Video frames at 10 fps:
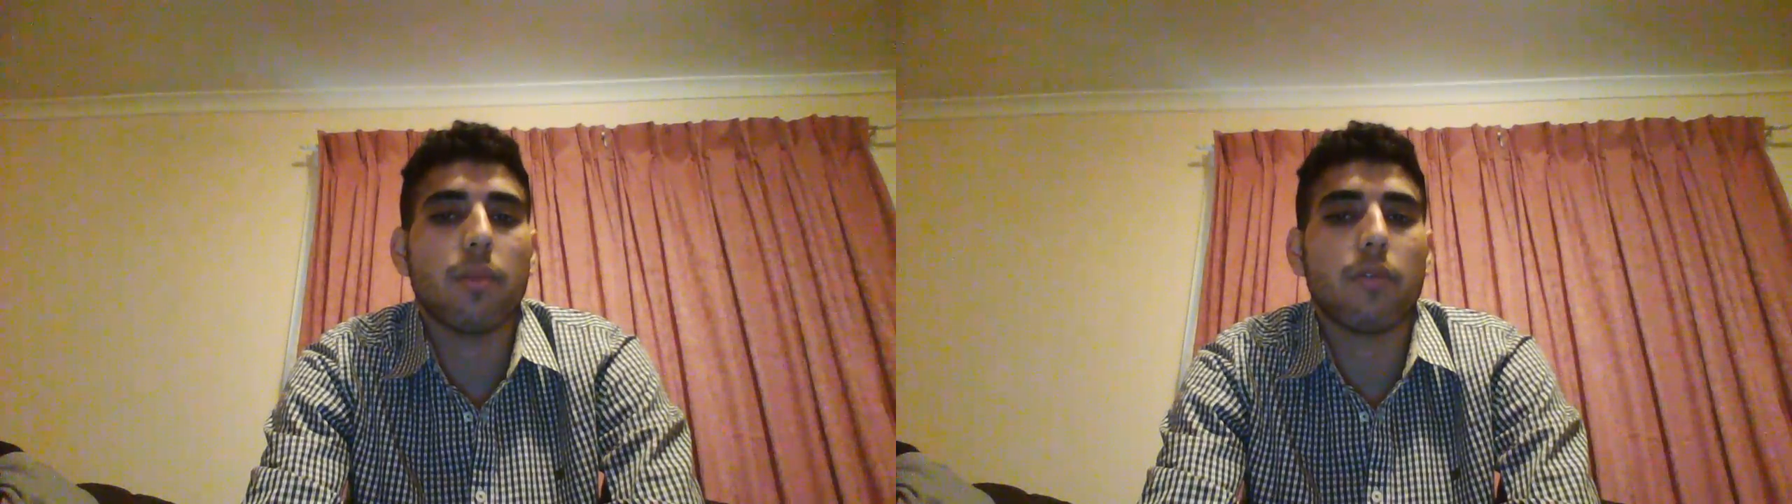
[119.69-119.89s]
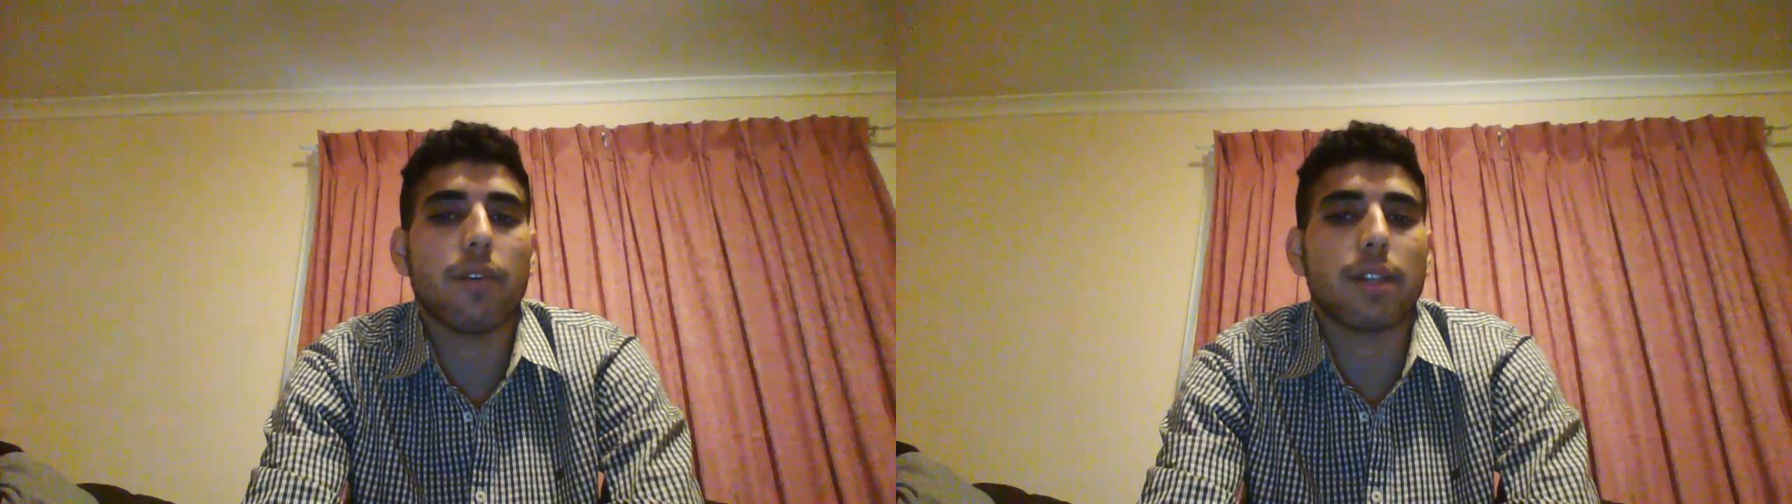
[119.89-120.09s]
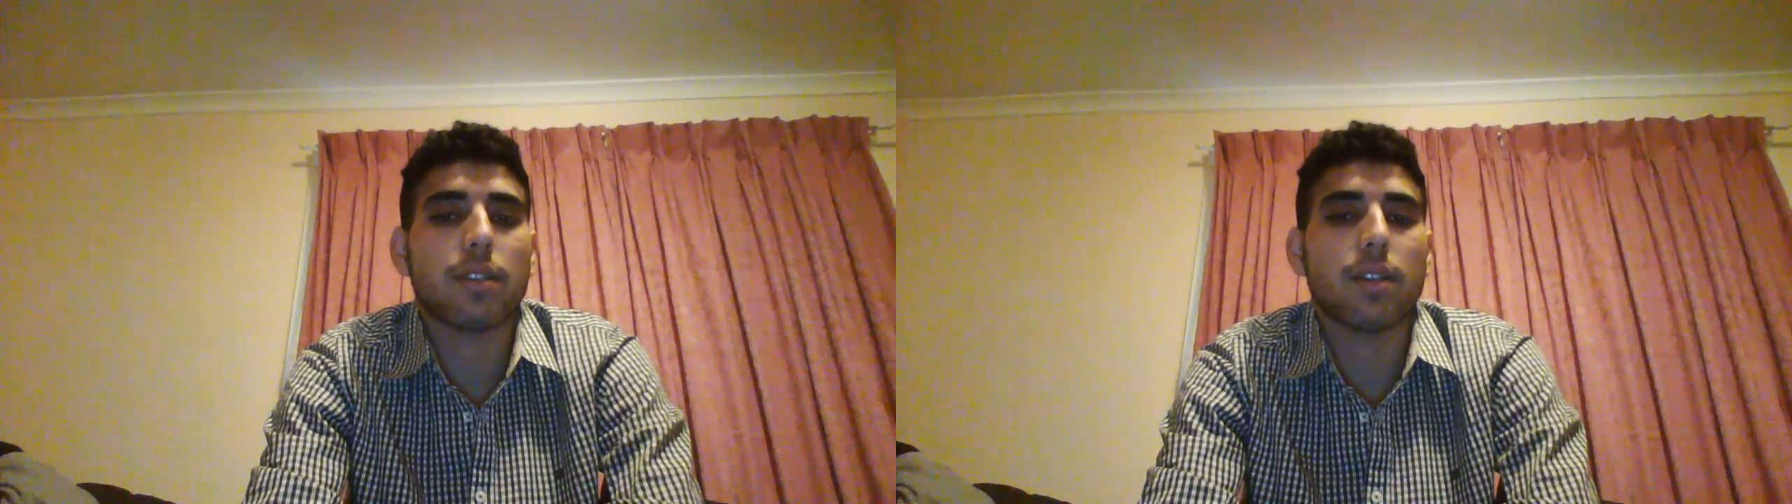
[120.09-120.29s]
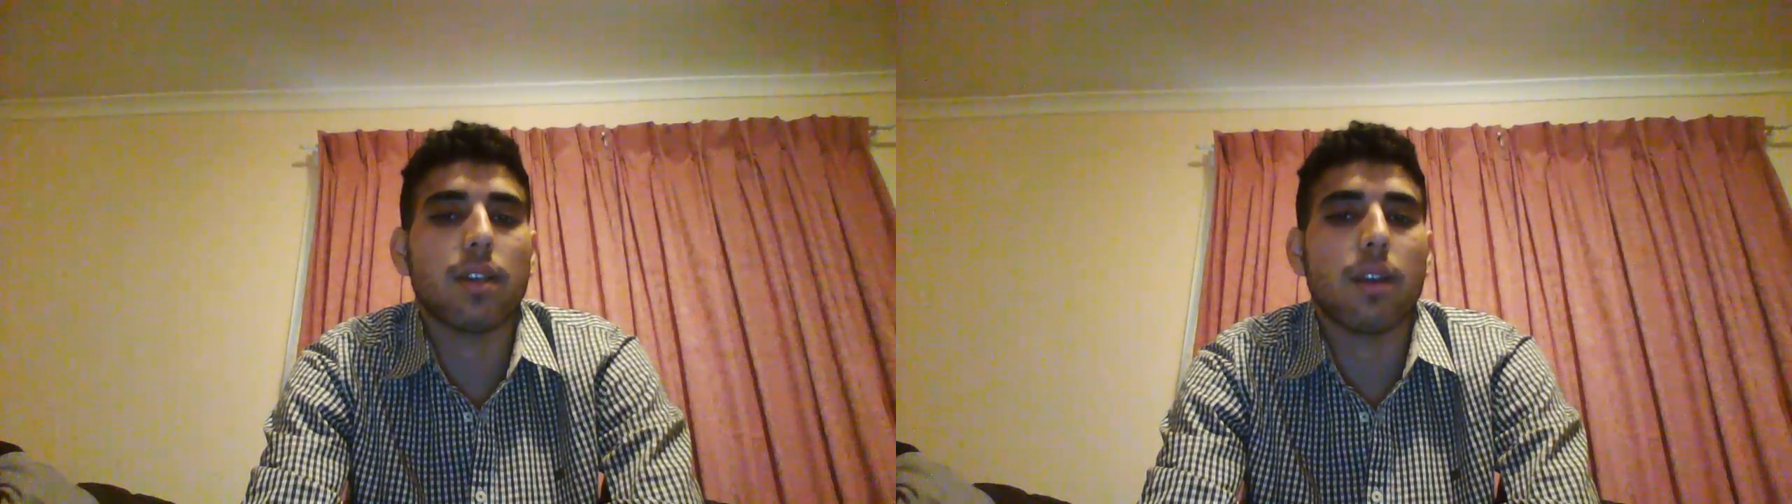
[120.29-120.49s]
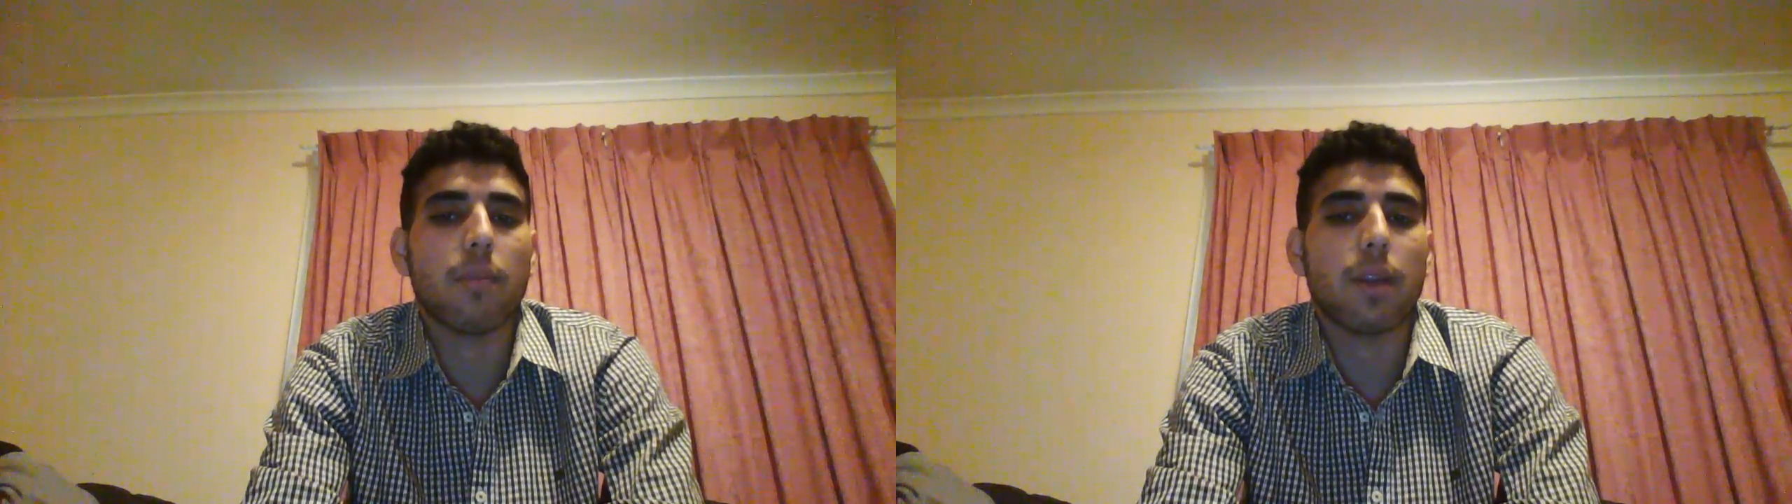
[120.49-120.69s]
manufactured
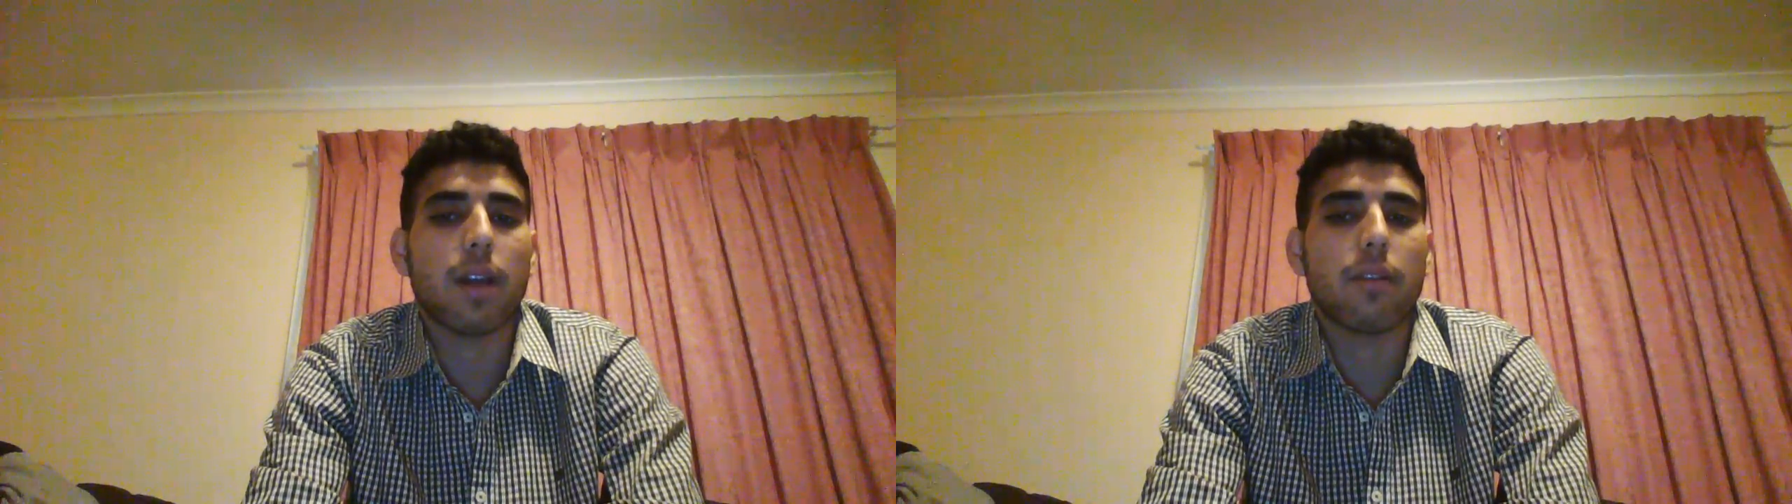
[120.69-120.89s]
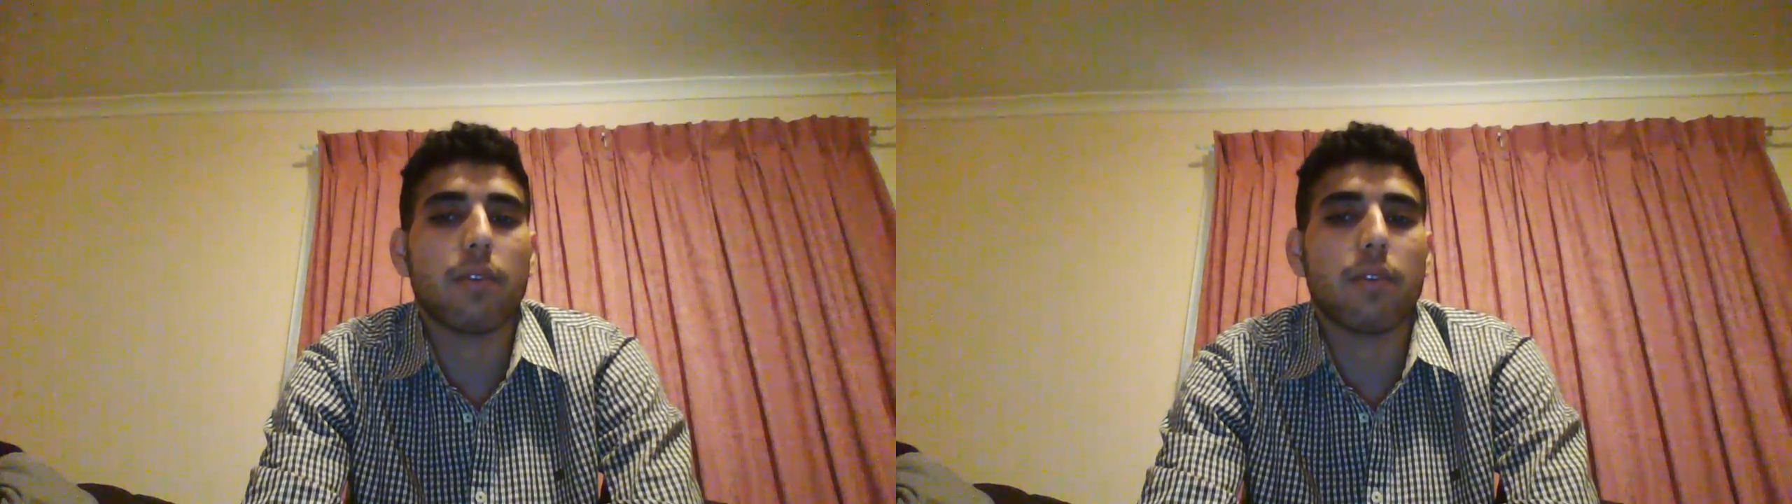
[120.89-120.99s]
in a planned